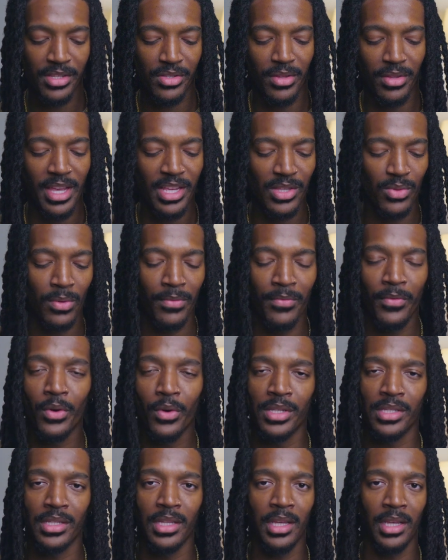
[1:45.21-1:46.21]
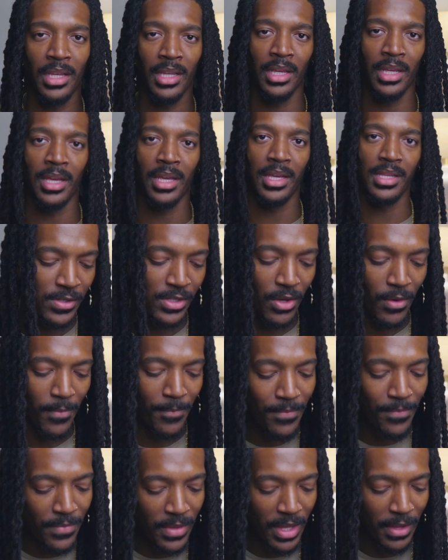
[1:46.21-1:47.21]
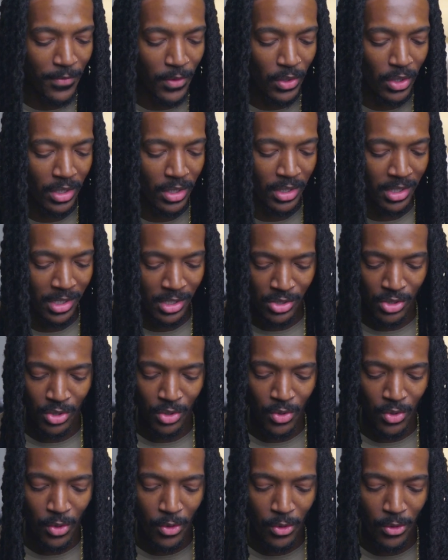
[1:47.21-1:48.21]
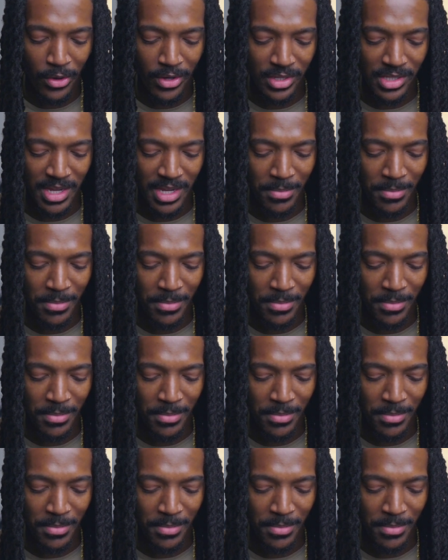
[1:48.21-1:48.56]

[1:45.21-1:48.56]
So that's what voice leading is. So if you look at these two chords,